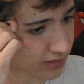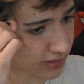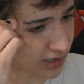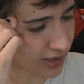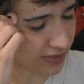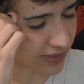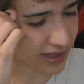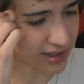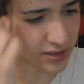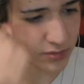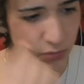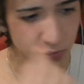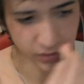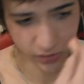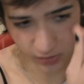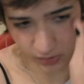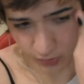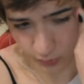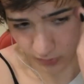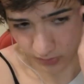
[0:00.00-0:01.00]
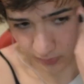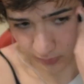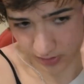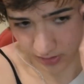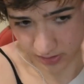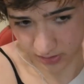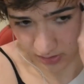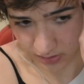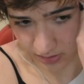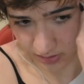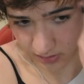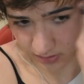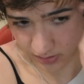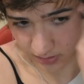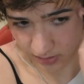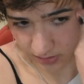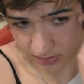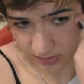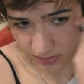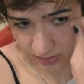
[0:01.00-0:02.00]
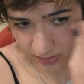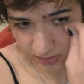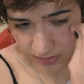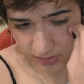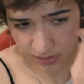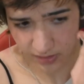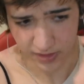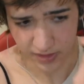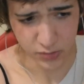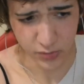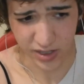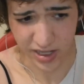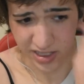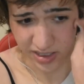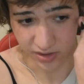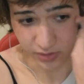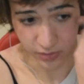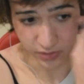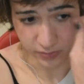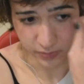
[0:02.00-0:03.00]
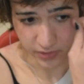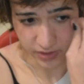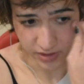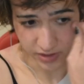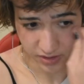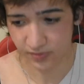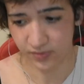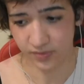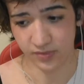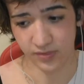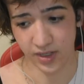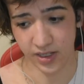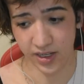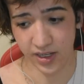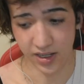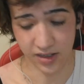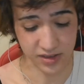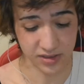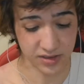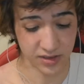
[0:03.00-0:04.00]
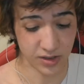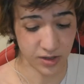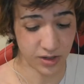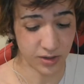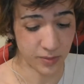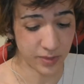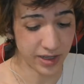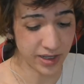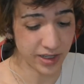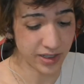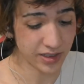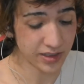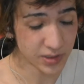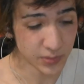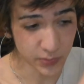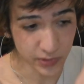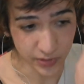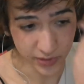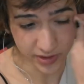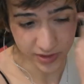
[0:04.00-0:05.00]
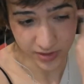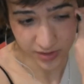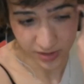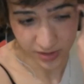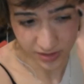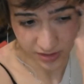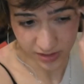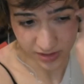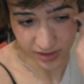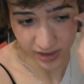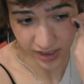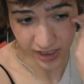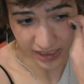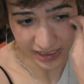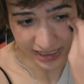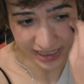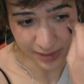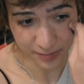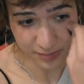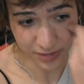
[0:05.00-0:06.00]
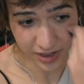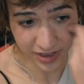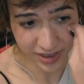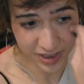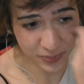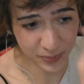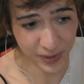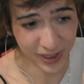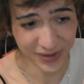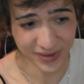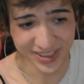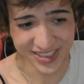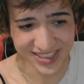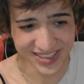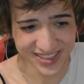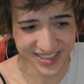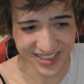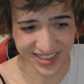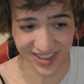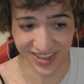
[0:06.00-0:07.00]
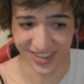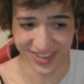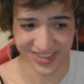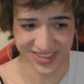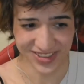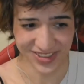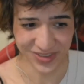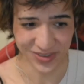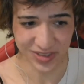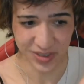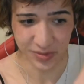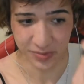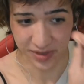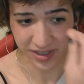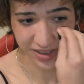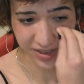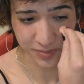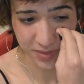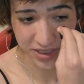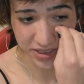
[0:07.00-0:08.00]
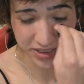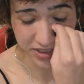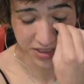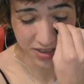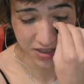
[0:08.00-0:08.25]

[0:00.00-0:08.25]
That's what you do with blush. That's what I do with blush. Again, this is all my experience, and I am not experienced at all, so keep that in mind.